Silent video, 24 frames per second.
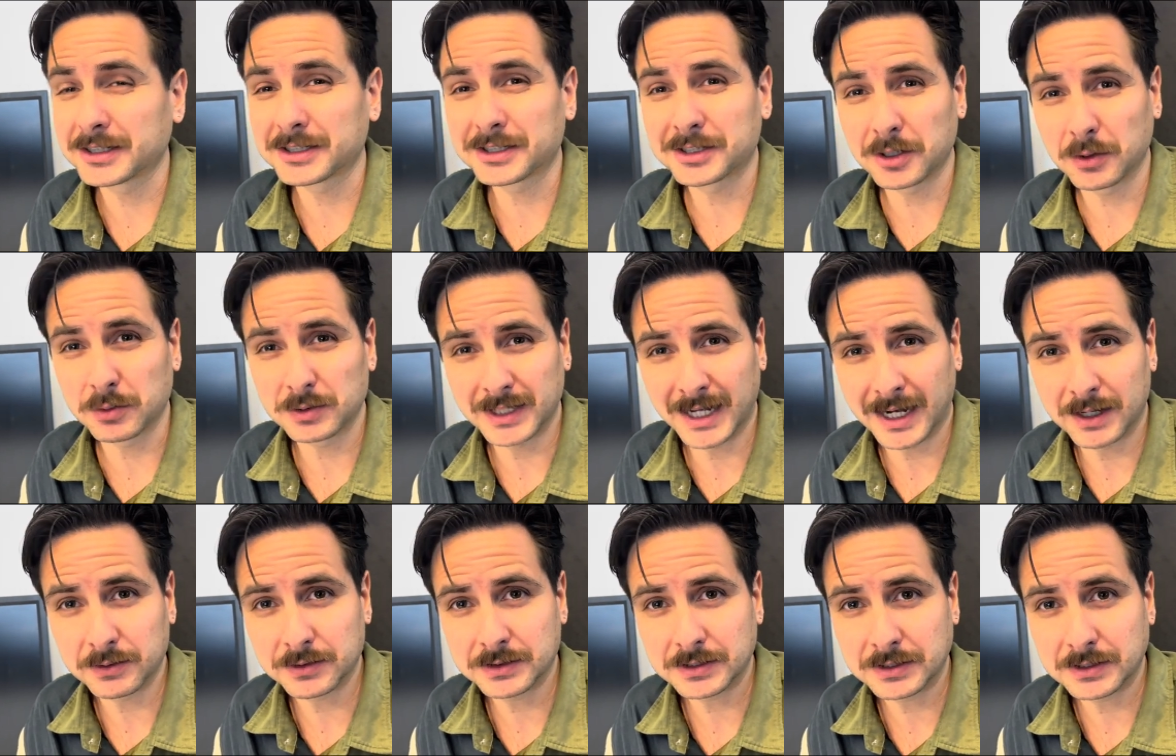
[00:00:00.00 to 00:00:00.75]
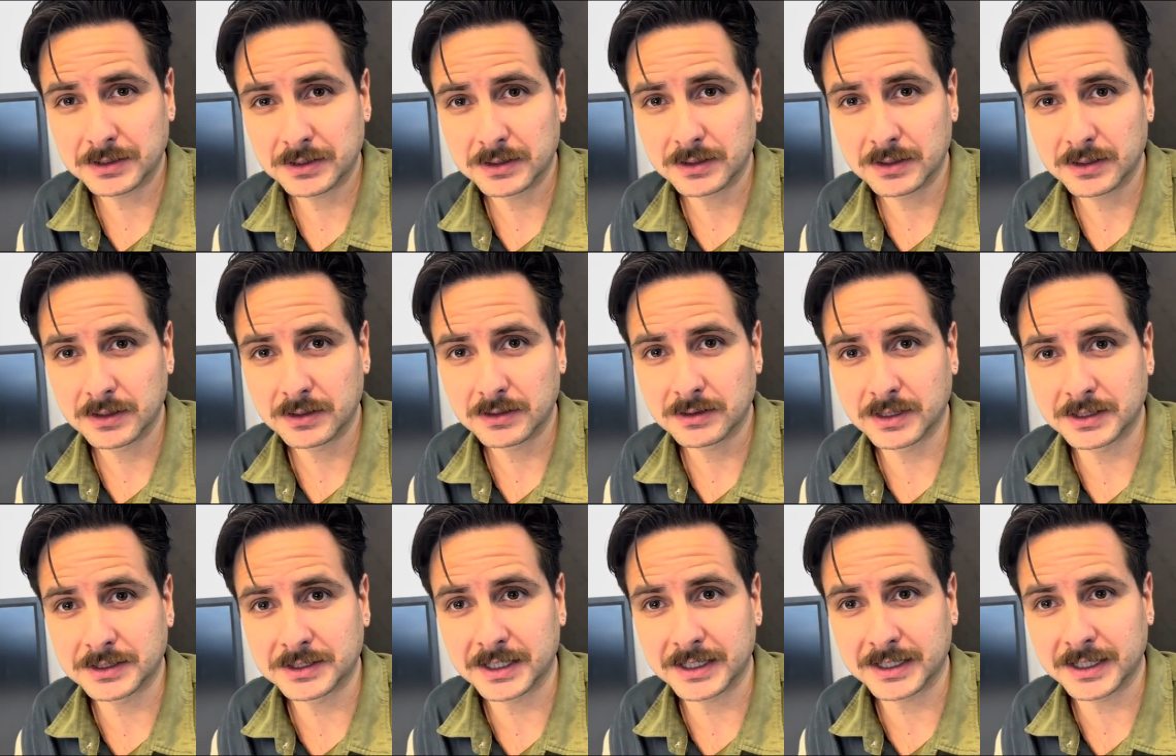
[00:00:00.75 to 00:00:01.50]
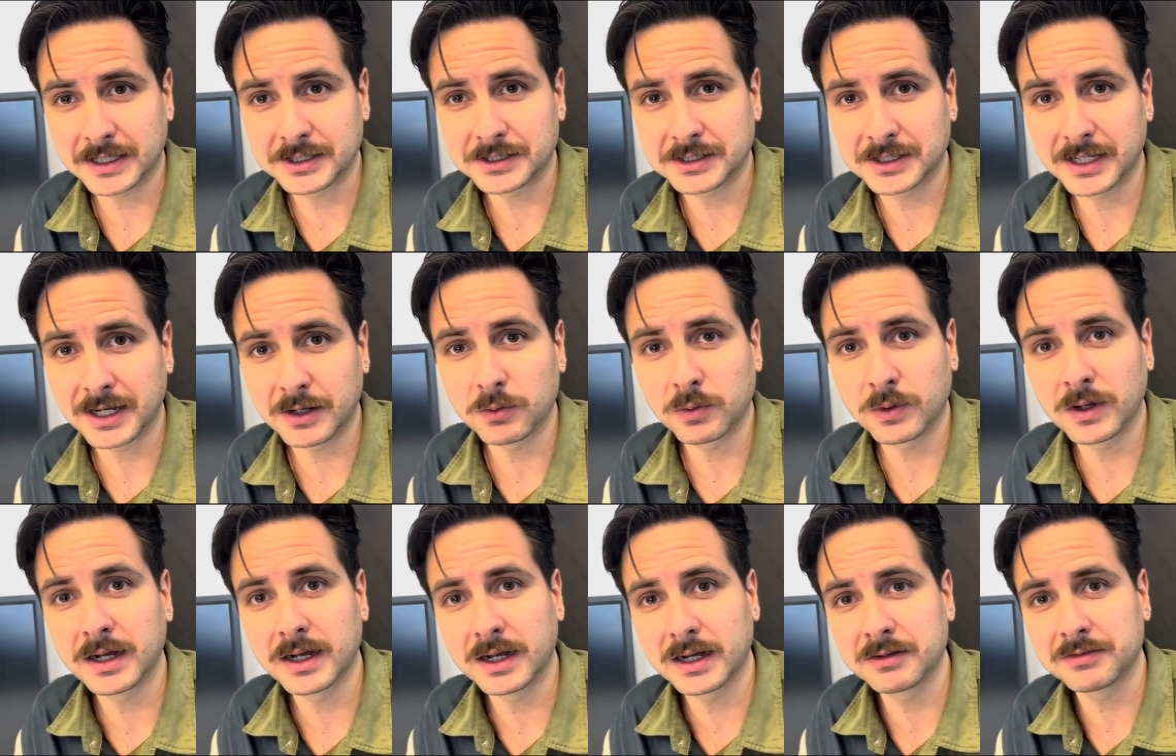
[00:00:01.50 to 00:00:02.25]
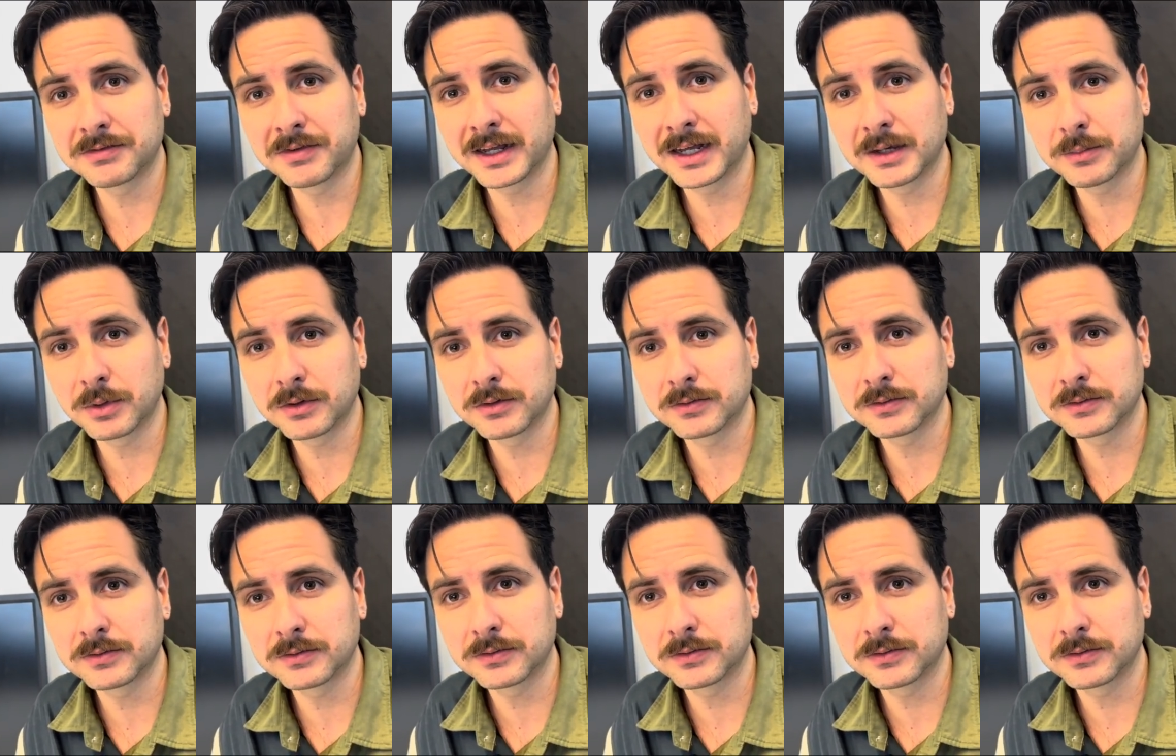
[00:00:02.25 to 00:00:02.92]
sold out the tickets that were available